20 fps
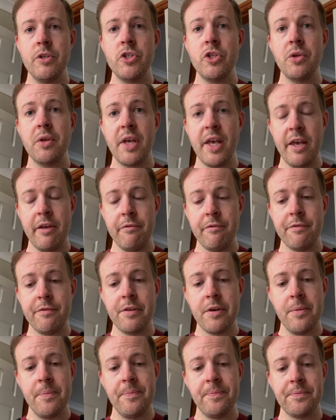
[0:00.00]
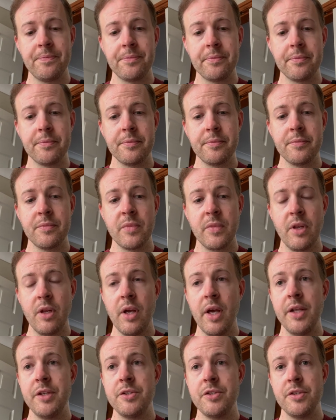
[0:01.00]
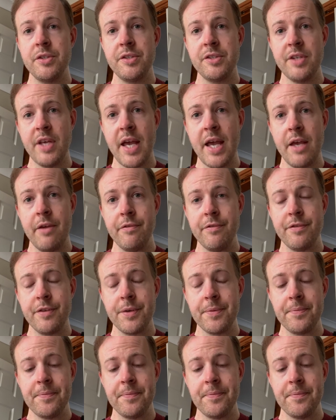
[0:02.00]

to give, and to save.